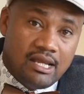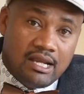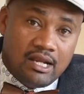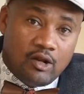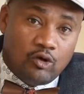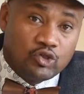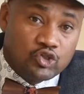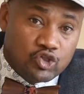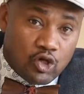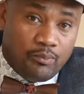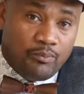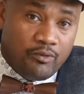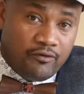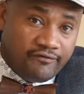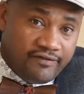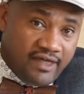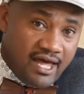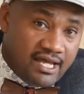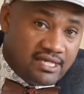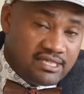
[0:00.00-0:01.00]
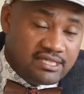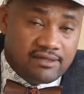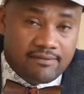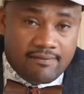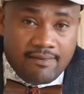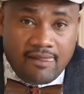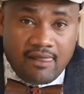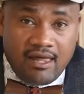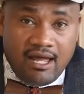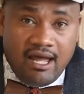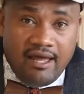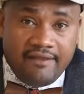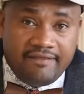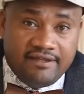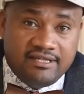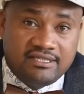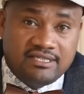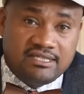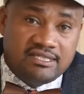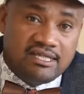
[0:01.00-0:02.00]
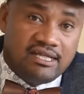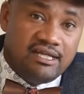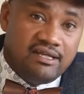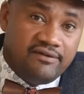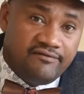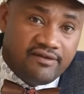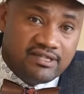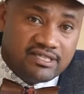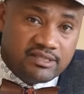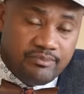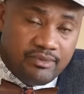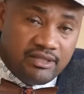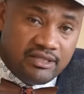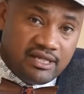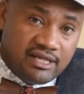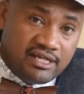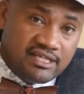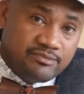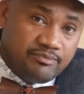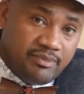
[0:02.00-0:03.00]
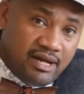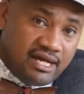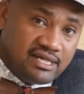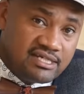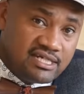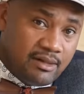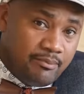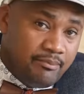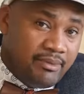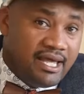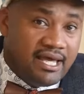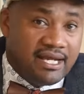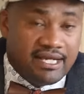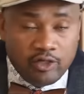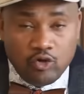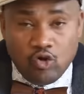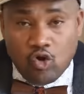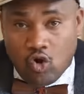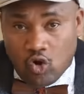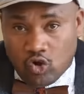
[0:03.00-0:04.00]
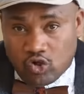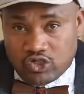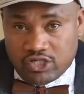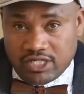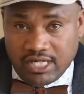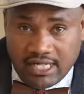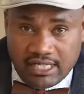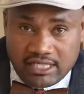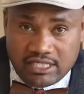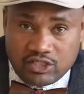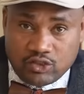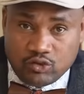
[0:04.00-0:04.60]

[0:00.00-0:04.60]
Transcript: On top of that, this is an investment that is backed up by a legal contract.